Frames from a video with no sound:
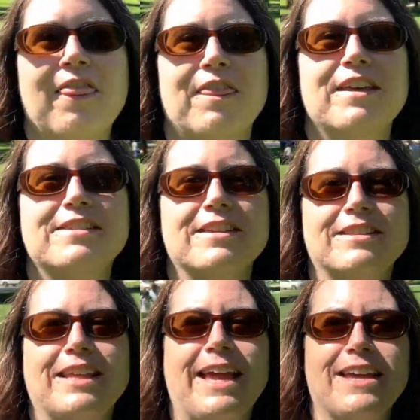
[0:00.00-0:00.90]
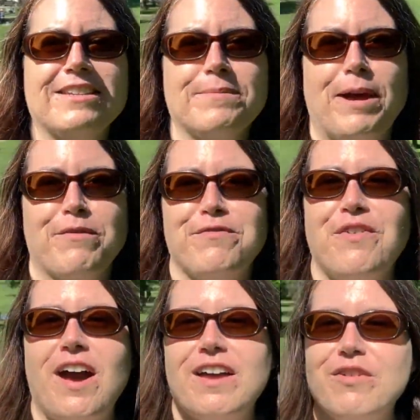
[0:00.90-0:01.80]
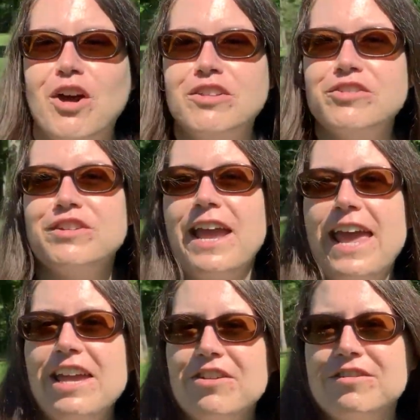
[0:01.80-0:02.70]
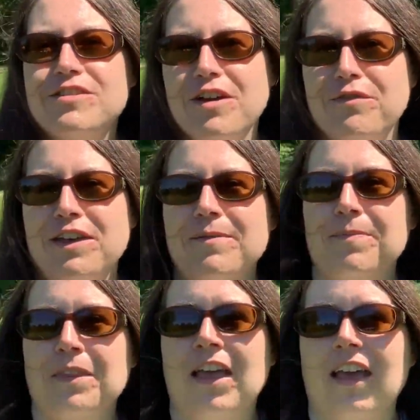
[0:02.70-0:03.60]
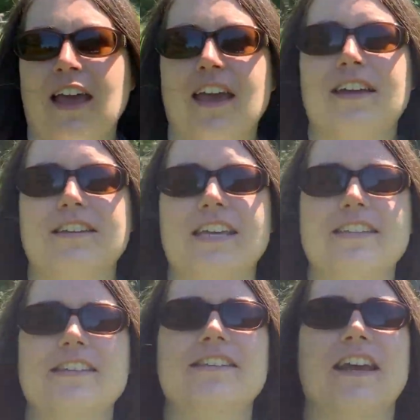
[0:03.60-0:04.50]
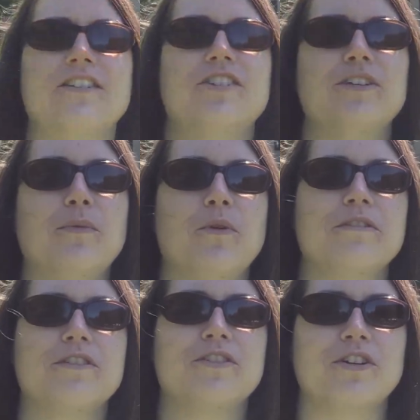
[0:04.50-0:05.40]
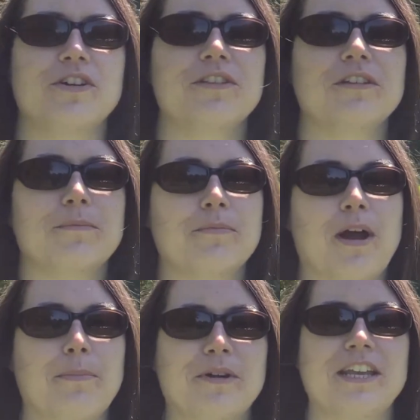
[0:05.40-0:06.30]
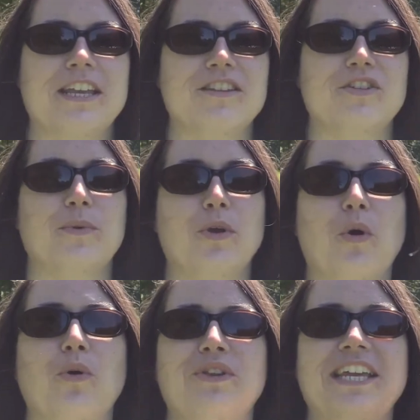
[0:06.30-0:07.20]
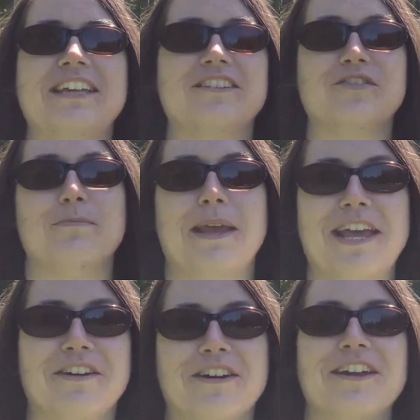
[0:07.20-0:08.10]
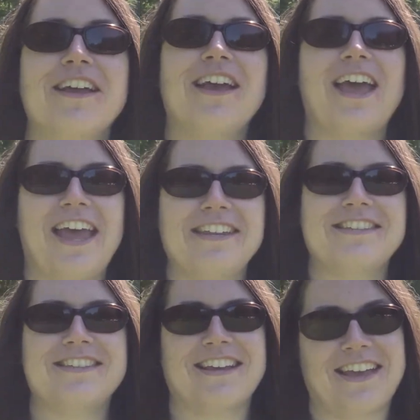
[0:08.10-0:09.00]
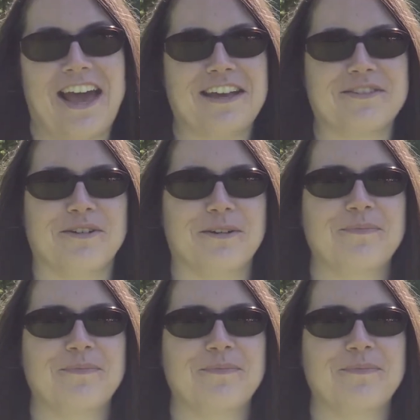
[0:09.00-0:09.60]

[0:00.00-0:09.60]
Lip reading: this land, about 500 acres of it, and his intention was to turn the property into an old English manor, hence the castle.